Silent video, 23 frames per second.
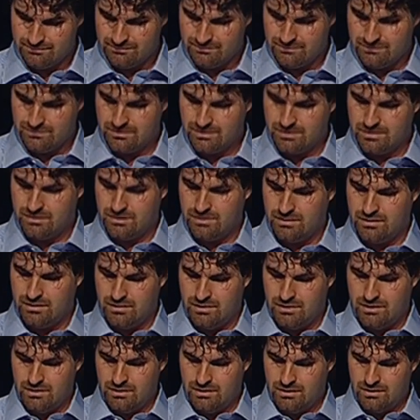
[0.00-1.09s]

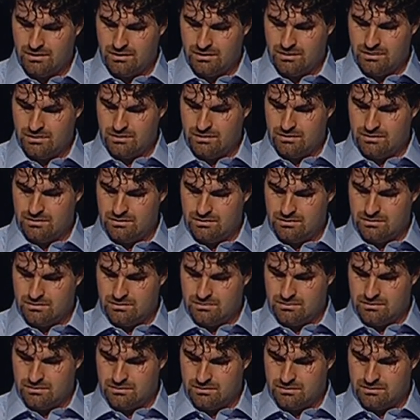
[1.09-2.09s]
(no one is talking)